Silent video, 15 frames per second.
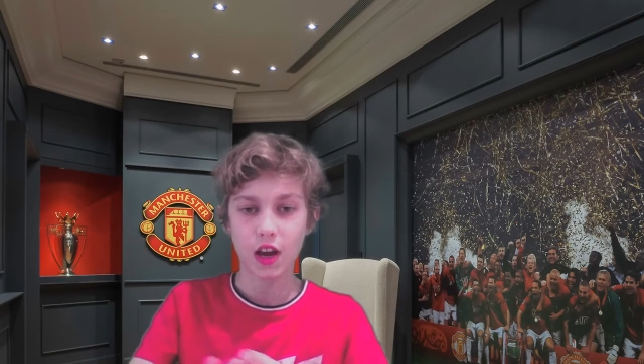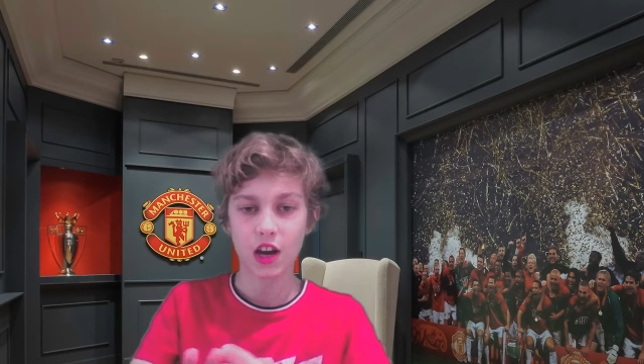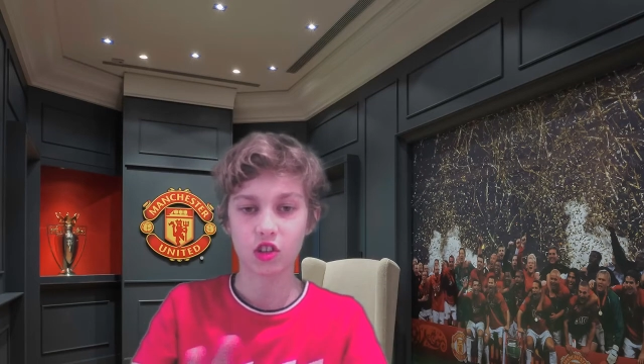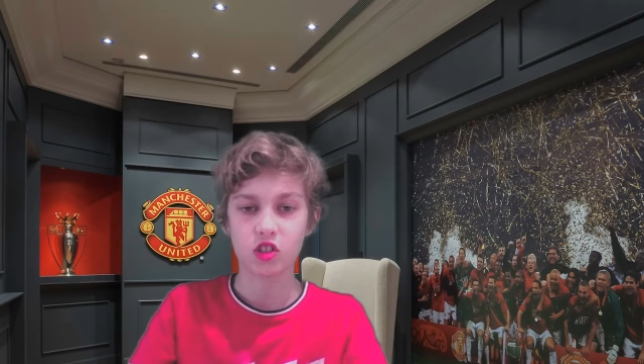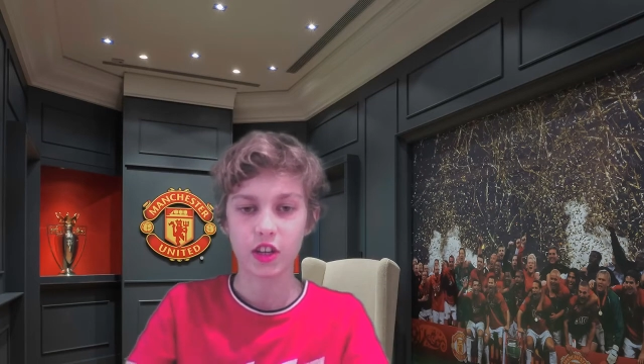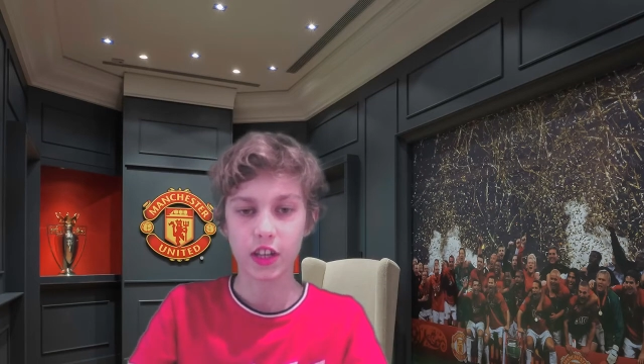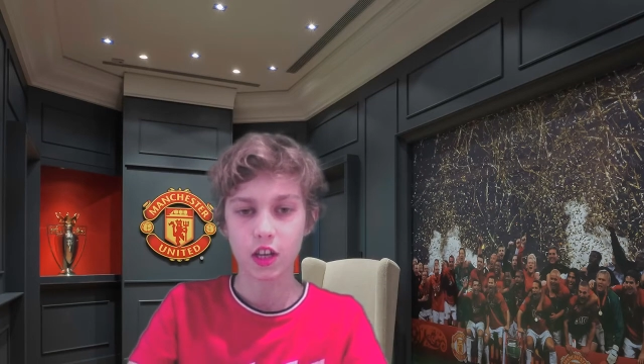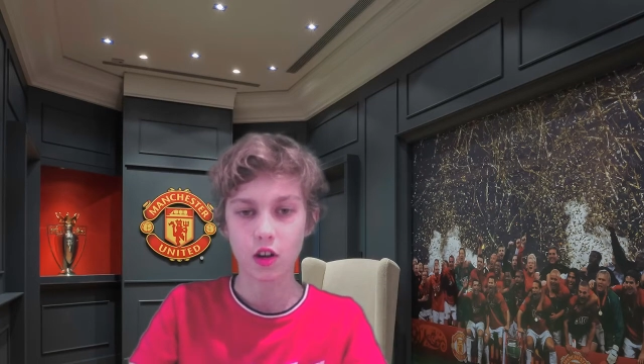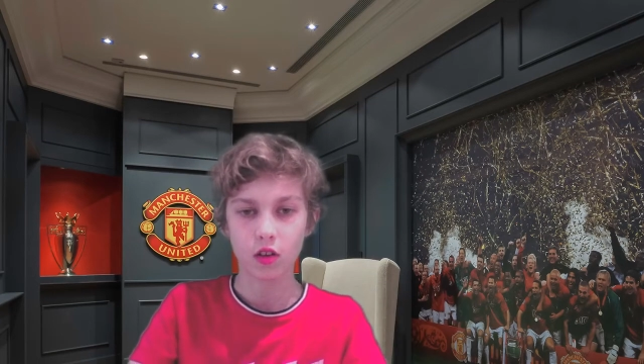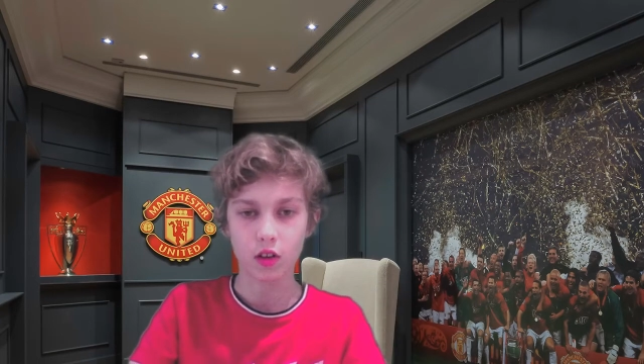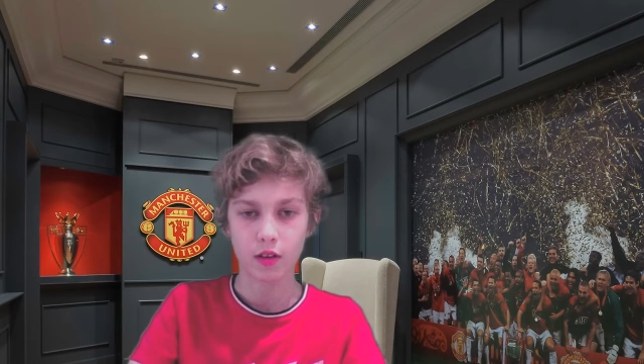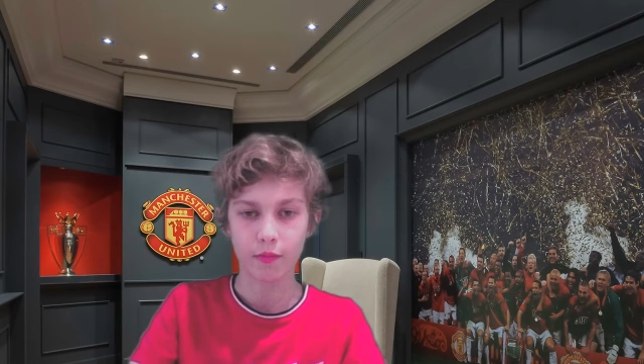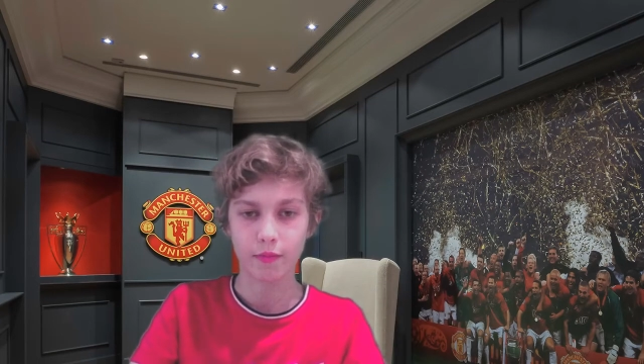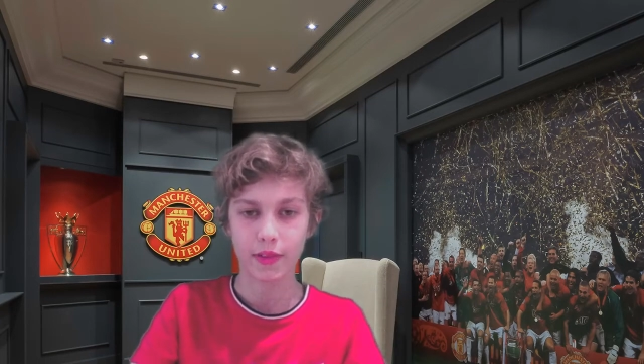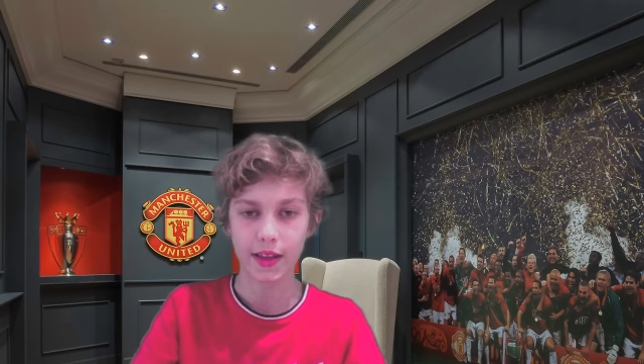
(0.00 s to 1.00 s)
actually Young
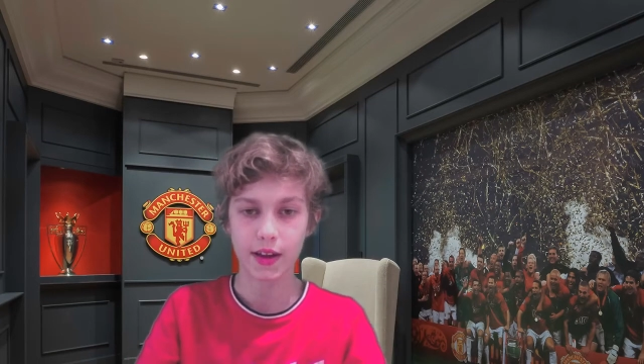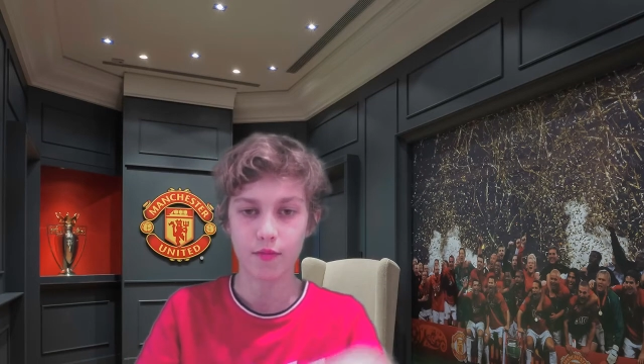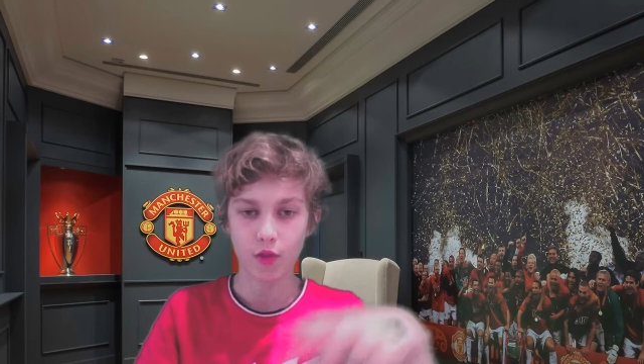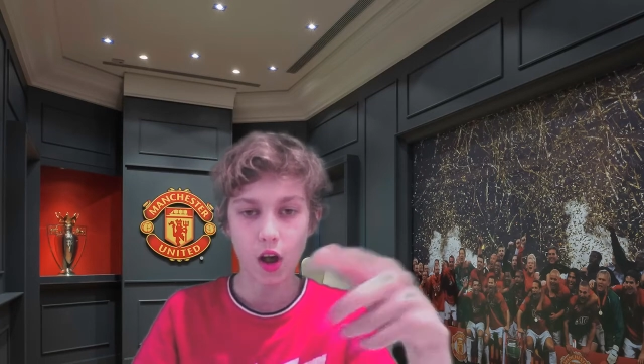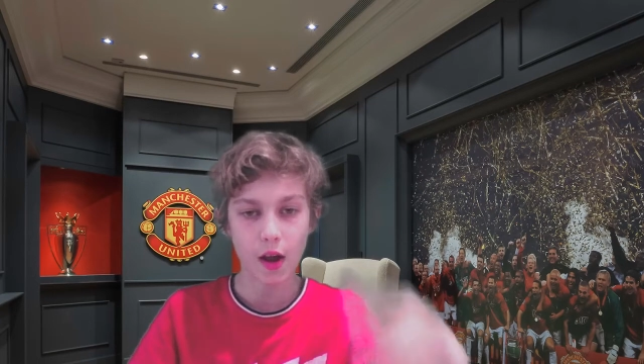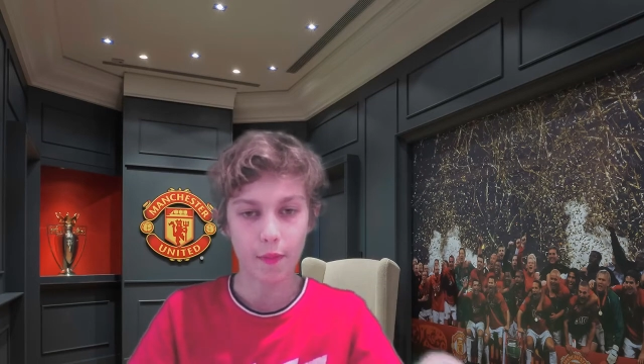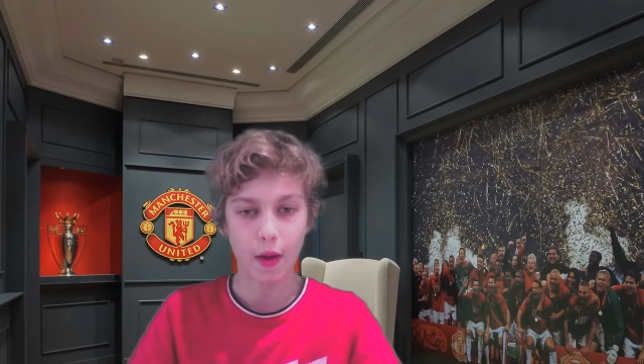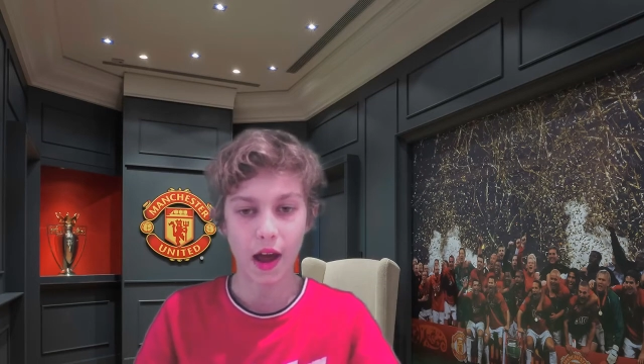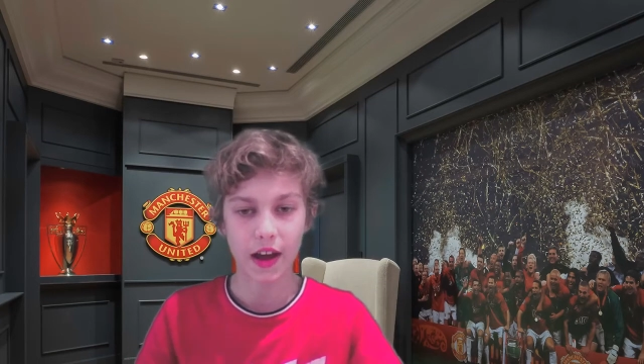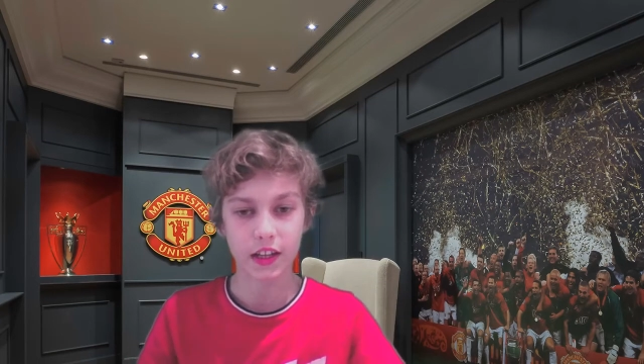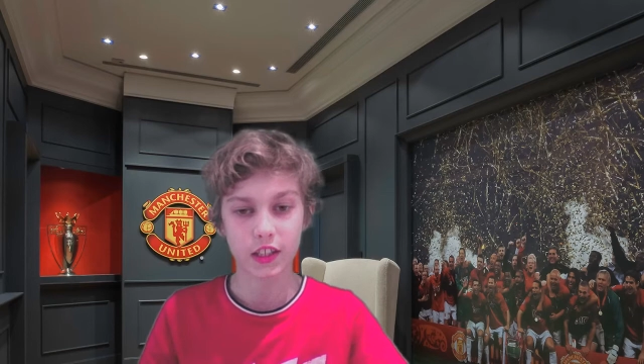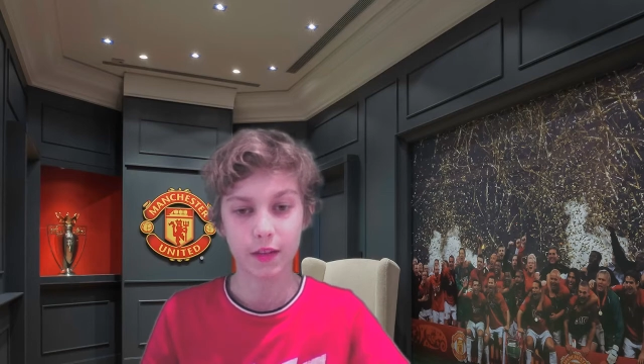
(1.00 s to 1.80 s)
can play at right back.